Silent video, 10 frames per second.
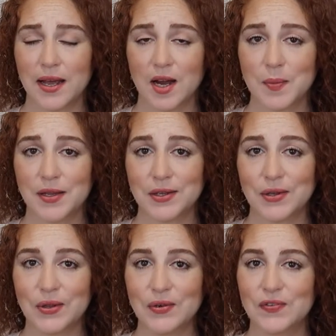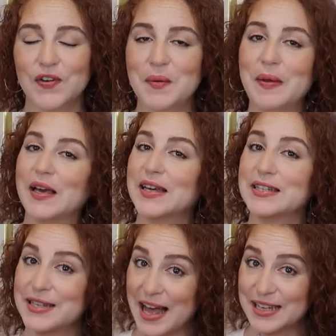care about the gluten-free
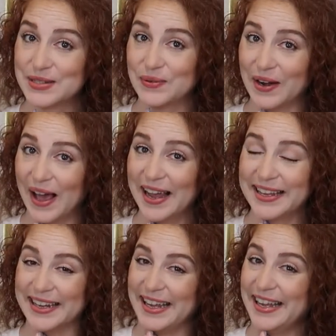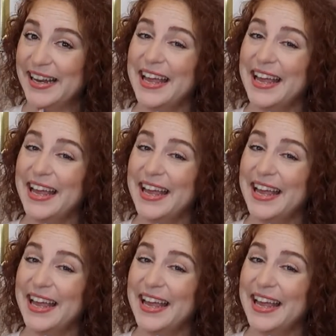because that's what I can eat.